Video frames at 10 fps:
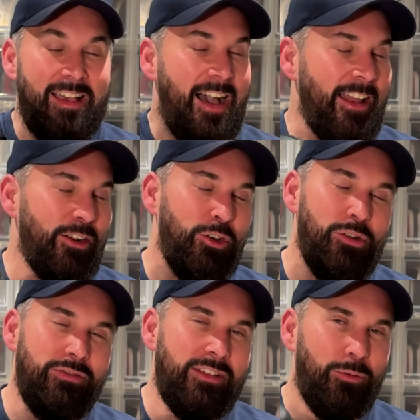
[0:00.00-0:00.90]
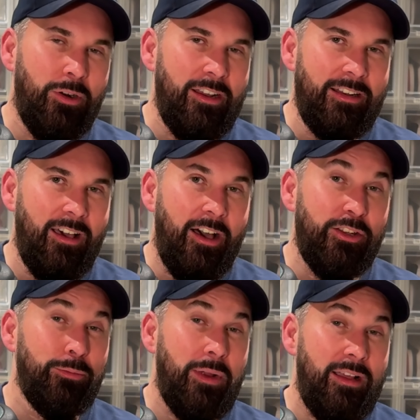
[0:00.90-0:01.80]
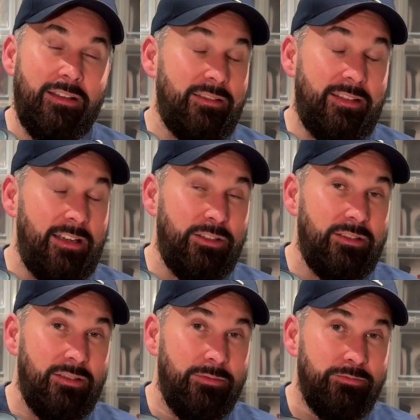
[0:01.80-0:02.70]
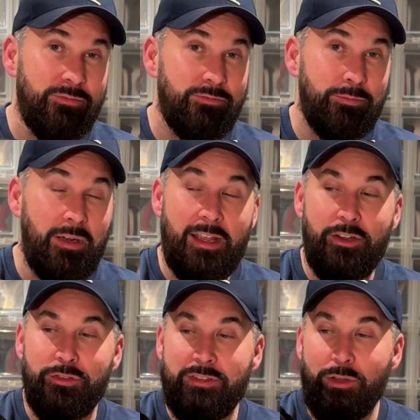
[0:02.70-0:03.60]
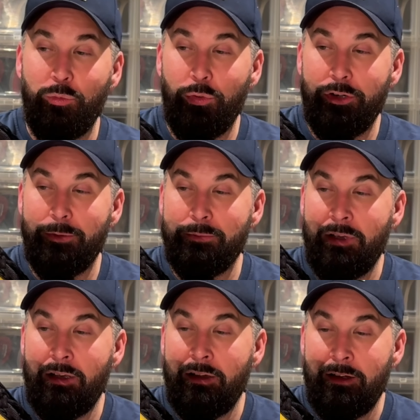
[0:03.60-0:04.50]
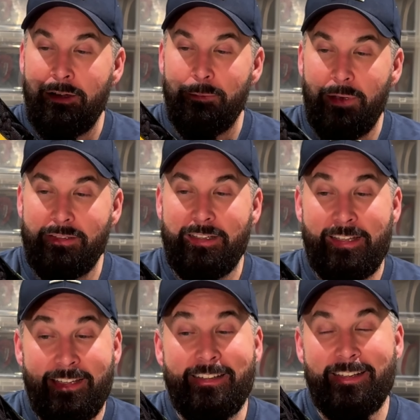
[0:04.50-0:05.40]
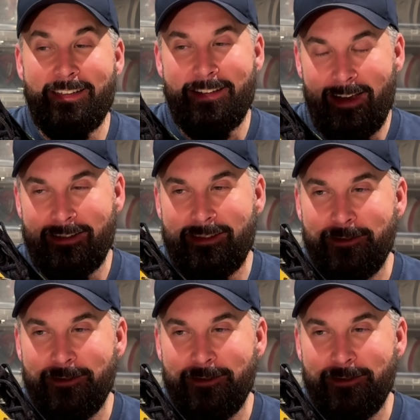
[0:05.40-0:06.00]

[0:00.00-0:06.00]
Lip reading: I don't know if there were any other tennis players that wore them, but he did not.